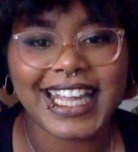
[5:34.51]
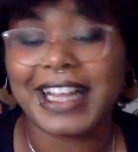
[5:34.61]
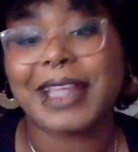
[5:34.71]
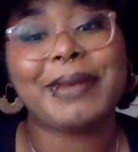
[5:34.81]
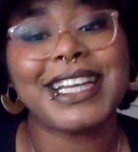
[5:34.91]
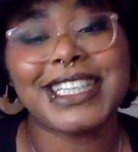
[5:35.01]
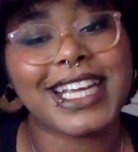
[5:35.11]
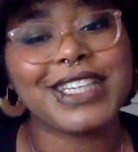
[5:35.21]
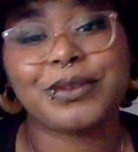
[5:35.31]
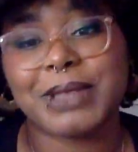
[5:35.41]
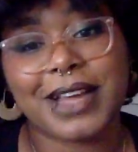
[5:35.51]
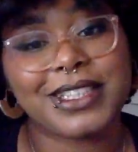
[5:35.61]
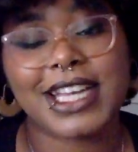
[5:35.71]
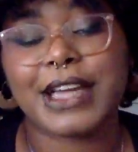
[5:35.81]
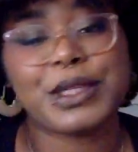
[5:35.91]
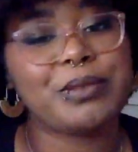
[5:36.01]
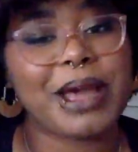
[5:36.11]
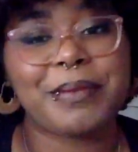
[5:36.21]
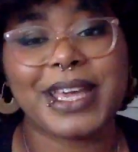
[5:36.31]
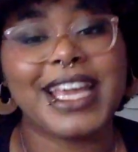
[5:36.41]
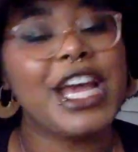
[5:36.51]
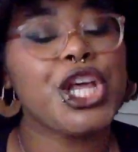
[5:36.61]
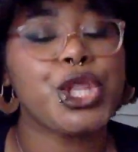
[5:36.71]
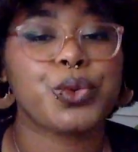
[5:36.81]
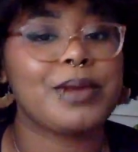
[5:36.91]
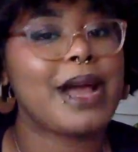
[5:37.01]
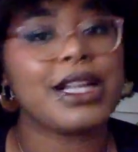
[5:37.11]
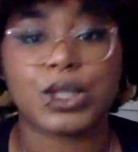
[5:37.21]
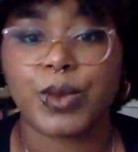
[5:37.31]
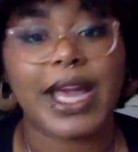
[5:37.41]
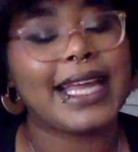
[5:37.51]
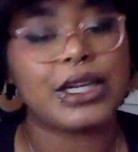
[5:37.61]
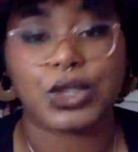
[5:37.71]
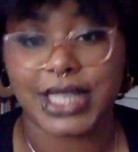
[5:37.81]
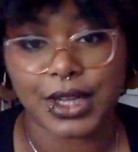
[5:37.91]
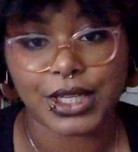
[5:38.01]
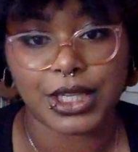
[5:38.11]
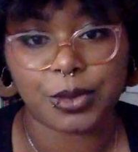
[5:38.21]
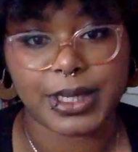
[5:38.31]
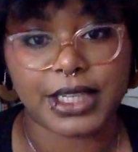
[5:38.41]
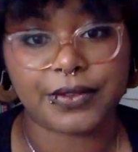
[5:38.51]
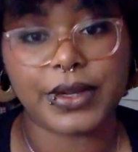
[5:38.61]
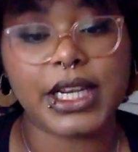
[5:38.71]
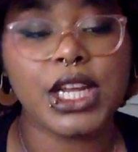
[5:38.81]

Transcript: Hell, they might change from town to town. You might be 3 miles away and it'll sound a little bit different.